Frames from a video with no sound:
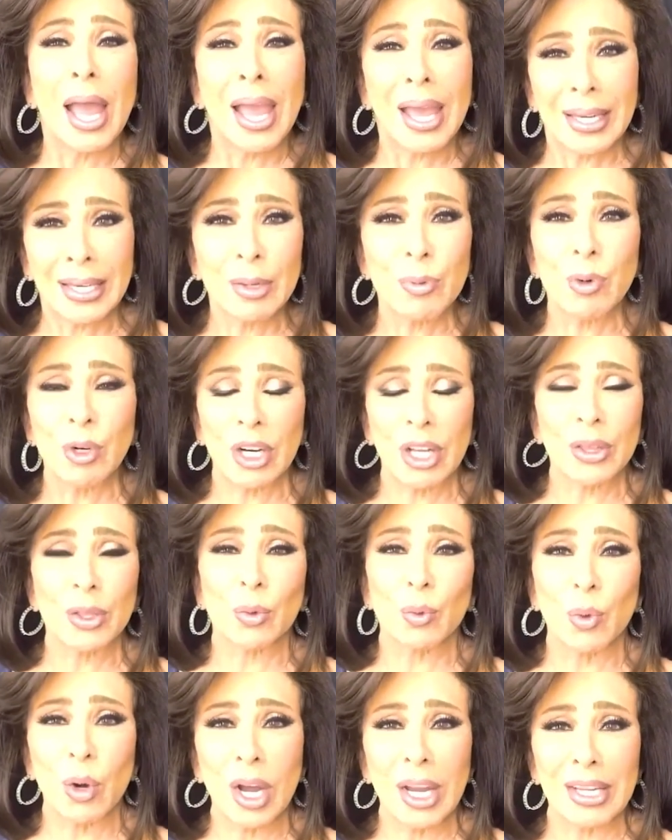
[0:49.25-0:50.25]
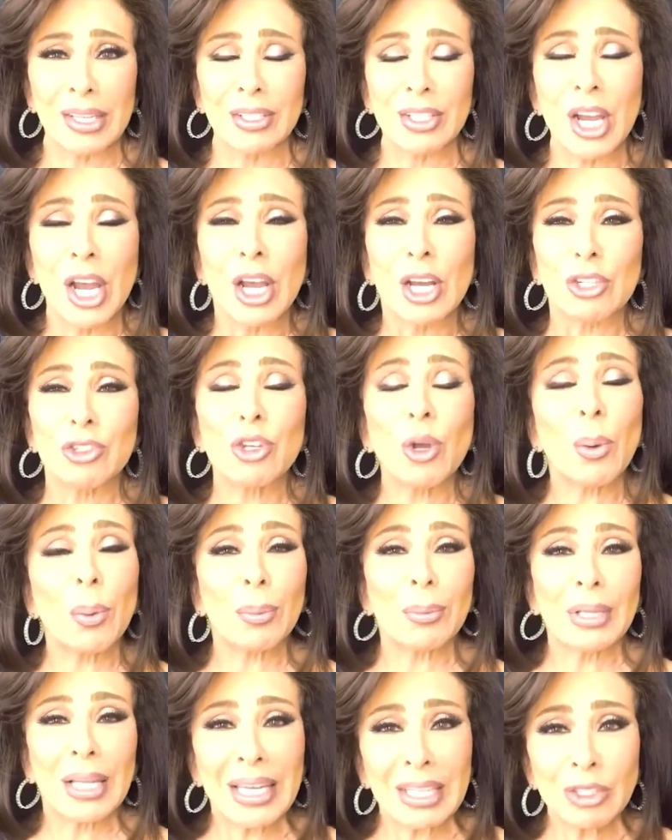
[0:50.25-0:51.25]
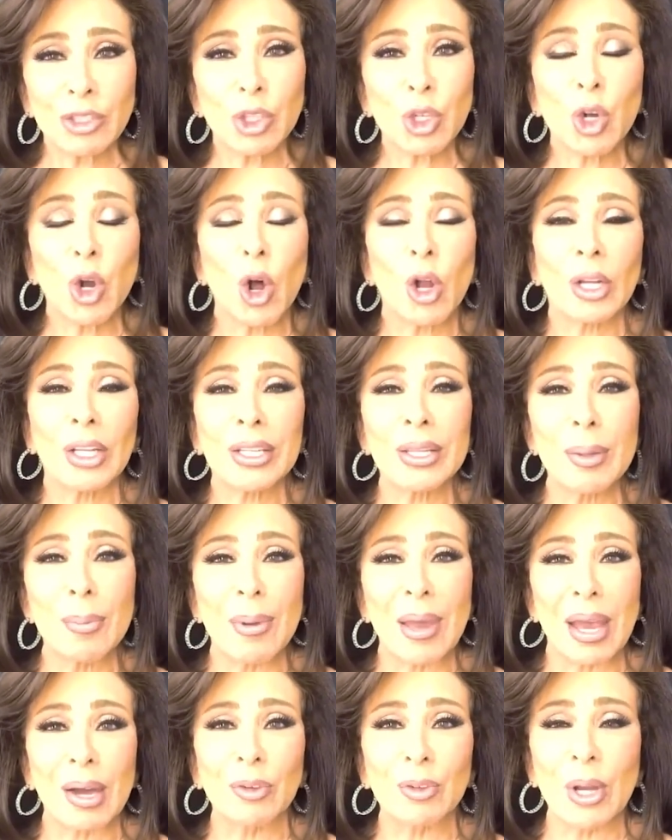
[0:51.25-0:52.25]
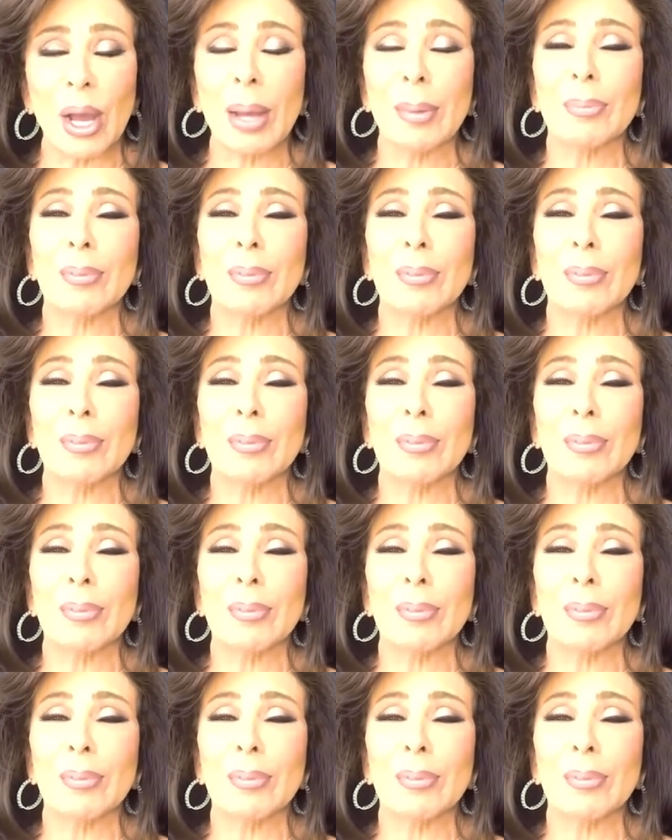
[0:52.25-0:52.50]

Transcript: anyone on the right. So I'm glad you're calling them out.